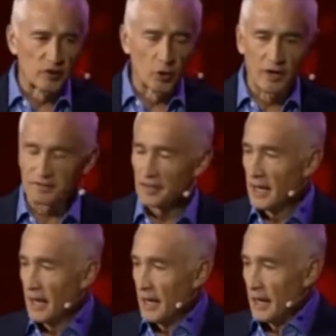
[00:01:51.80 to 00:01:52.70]
and
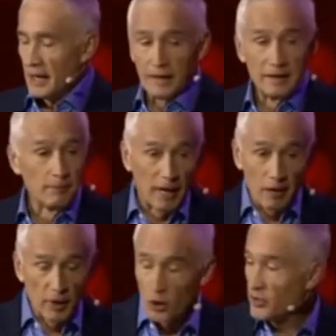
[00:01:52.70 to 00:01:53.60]
events ranging from the
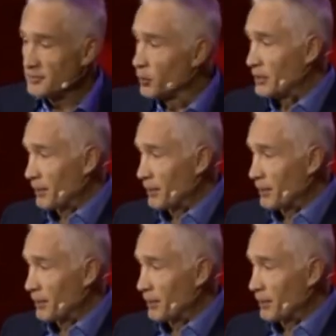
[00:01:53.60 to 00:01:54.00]
fall of the